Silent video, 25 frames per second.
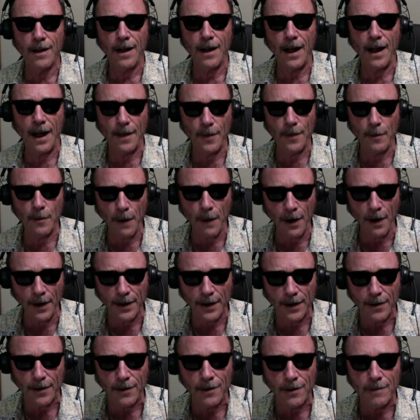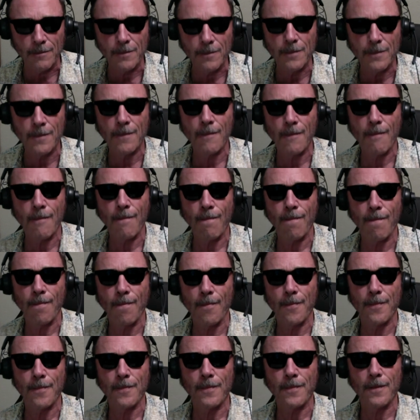and the particle
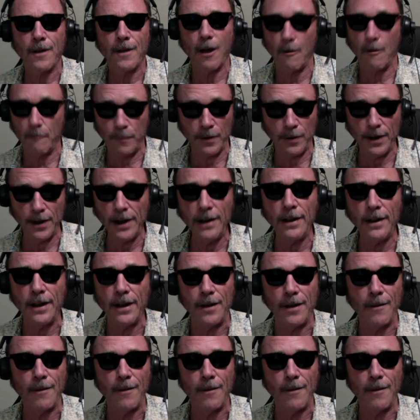completely.